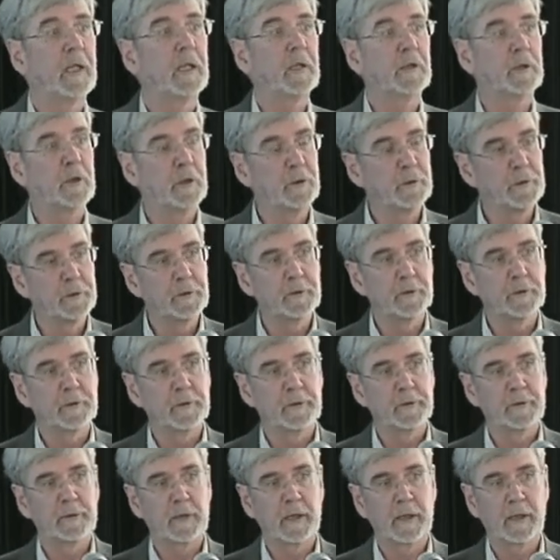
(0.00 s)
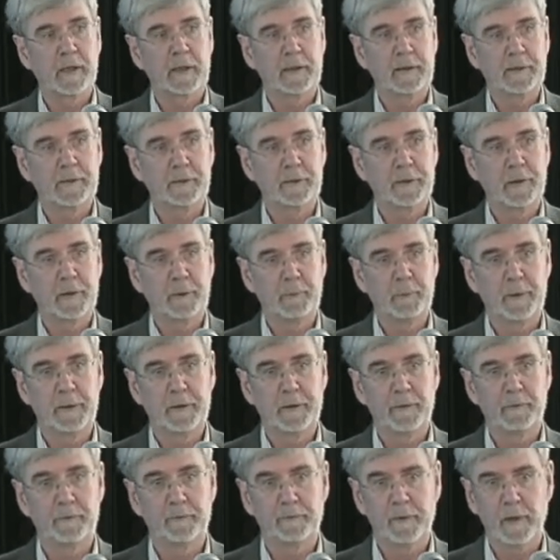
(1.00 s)
our coastal society has really been
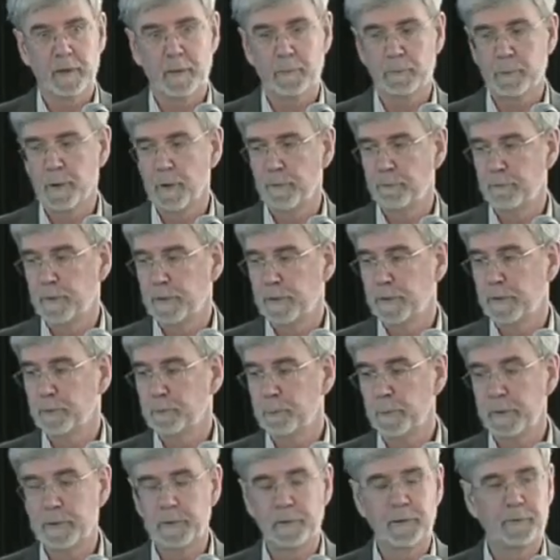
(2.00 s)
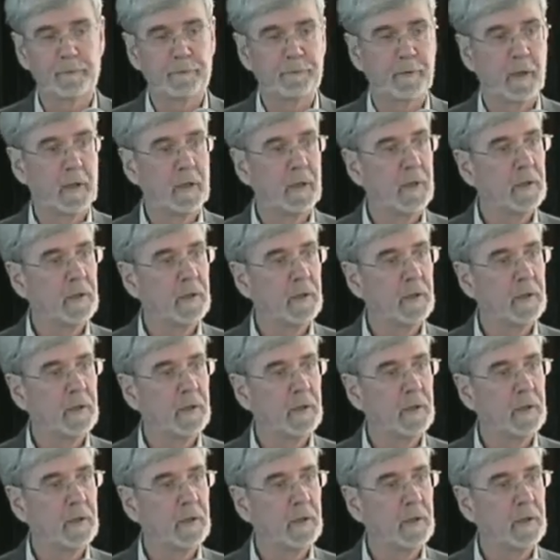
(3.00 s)
developed over this period of